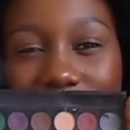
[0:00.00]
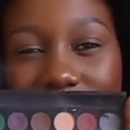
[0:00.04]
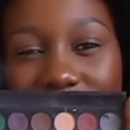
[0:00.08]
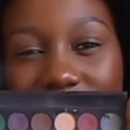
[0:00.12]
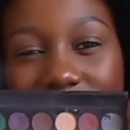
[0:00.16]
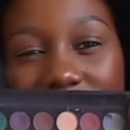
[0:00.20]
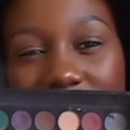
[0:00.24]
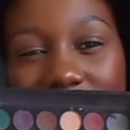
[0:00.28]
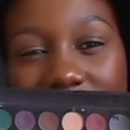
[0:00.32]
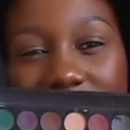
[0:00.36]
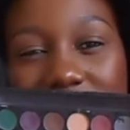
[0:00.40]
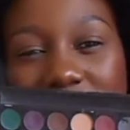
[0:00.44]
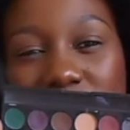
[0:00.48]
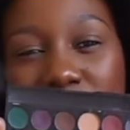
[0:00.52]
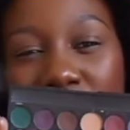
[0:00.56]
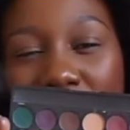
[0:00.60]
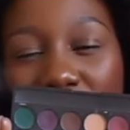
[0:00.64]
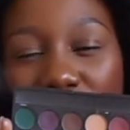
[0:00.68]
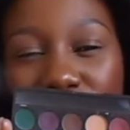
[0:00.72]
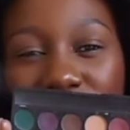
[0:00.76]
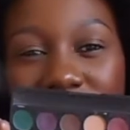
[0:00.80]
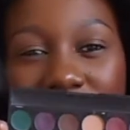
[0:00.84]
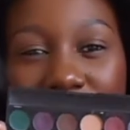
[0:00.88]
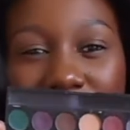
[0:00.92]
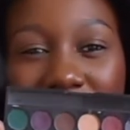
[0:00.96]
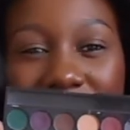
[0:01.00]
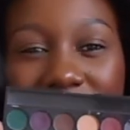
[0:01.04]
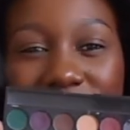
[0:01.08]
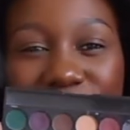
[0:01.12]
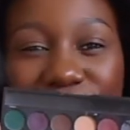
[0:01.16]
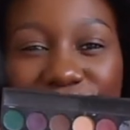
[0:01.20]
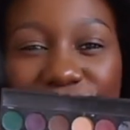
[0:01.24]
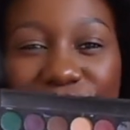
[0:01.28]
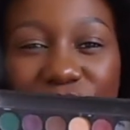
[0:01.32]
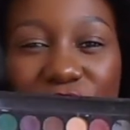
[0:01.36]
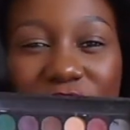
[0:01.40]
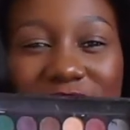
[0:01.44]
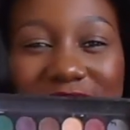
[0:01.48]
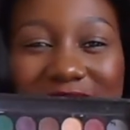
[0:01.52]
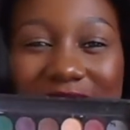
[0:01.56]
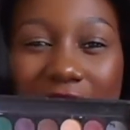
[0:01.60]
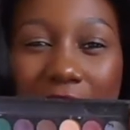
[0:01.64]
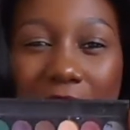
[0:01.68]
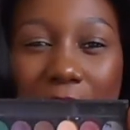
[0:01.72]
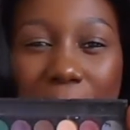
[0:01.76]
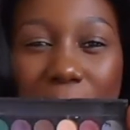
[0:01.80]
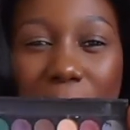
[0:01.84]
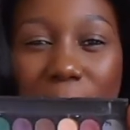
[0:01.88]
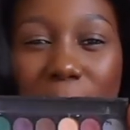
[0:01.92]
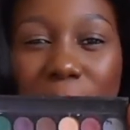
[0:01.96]
it's powder but feels
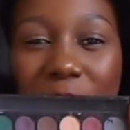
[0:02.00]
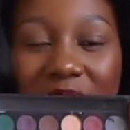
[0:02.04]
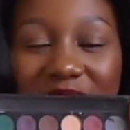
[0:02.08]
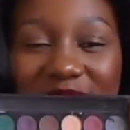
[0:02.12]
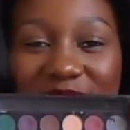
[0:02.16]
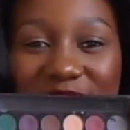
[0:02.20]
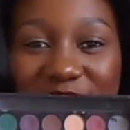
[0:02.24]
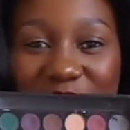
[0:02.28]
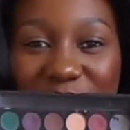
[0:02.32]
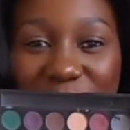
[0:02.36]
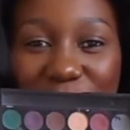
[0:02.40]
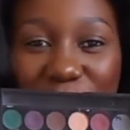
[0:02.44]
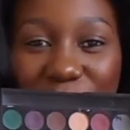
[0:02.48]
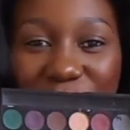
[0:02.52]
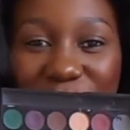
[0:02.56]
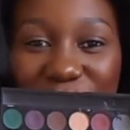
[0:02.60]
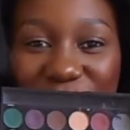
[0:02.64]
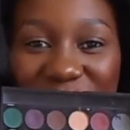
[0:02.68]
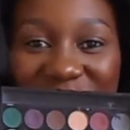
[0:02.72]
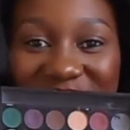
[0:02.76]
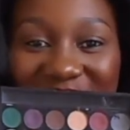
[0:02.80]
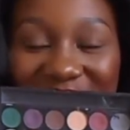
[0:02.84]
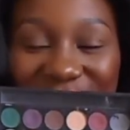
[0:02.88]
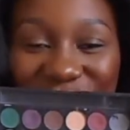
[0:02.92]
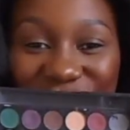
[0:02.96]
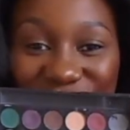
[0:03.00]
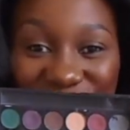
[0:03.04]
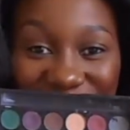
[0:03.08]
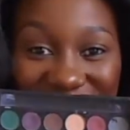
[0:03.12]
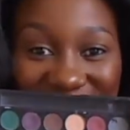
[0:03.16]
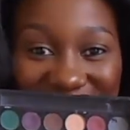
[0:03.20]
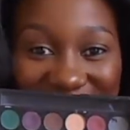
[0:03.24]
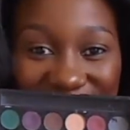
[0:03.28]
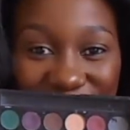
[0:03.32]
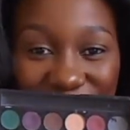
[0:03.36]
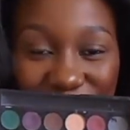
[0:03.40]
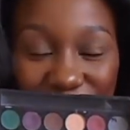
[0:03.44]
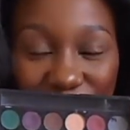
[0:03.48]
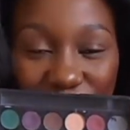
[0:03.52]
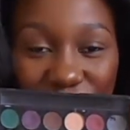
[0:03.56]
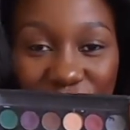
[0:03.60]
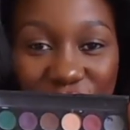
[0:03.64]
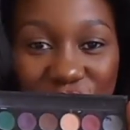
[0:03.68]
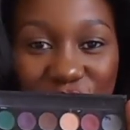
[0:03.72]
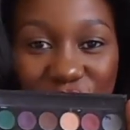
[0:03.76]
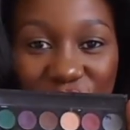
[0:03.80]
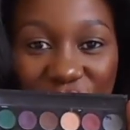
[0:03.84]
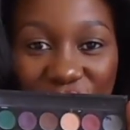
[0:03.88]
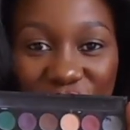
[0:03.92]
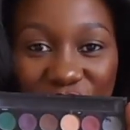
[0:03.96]
like butter when you touch it. Very
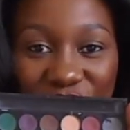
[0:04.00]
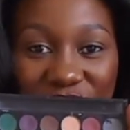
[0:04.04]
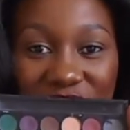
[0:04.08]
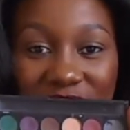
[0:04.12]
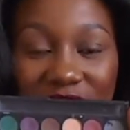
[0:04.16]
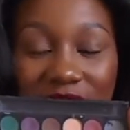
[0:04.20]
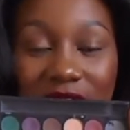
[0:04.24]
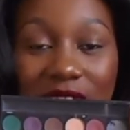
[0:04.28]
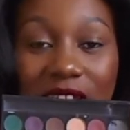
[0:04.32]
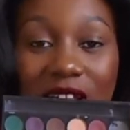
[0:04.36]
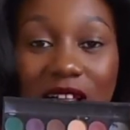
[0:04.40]
soft.